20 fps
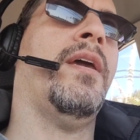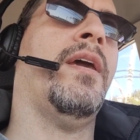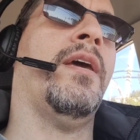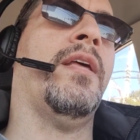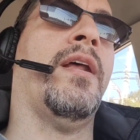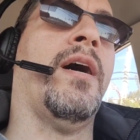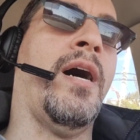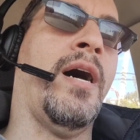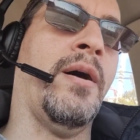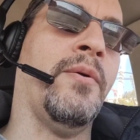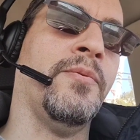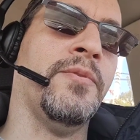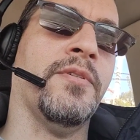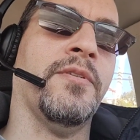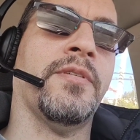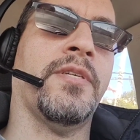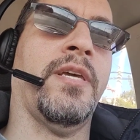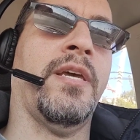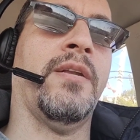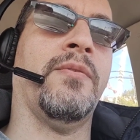And I was
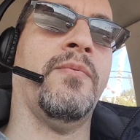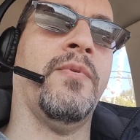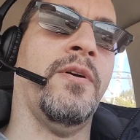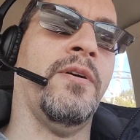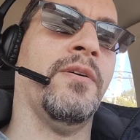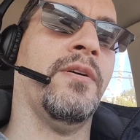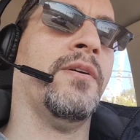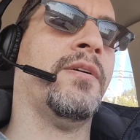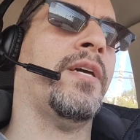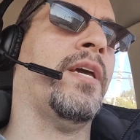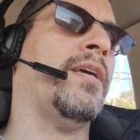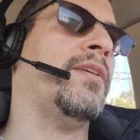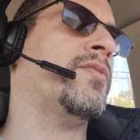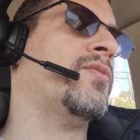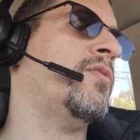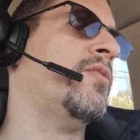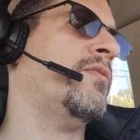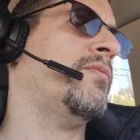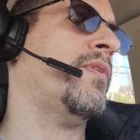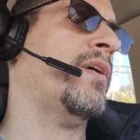looking at, well, okay,
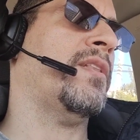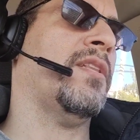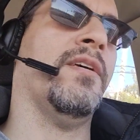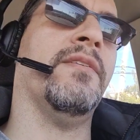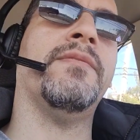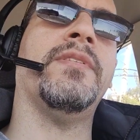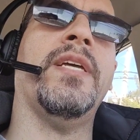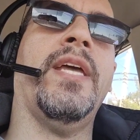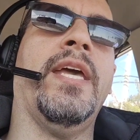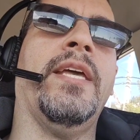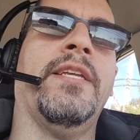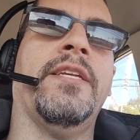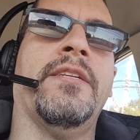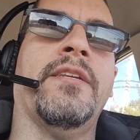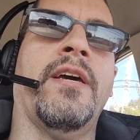so if I live to 80,